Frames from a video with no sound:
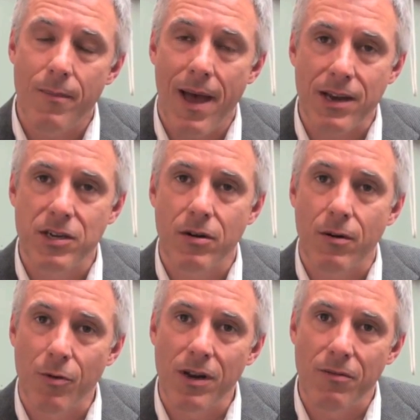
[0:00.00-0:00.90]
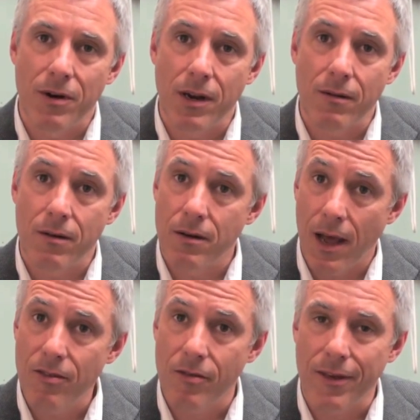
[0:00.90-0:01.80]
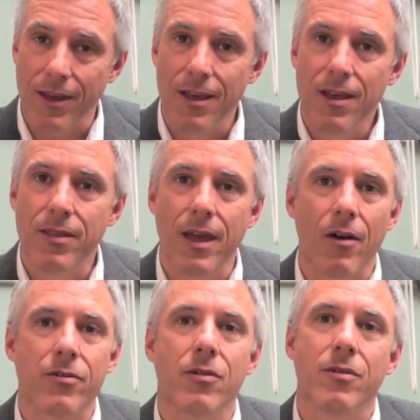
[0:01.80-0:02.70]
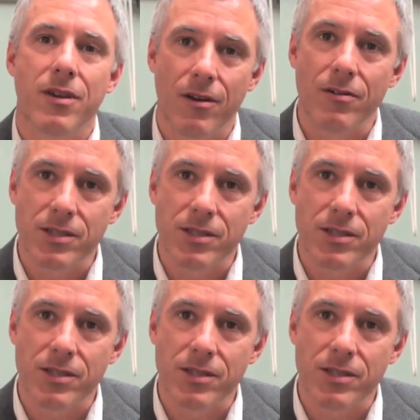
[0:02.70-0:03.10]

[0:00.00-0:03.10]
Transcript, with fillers: the bacteria really, really nicely, they also kill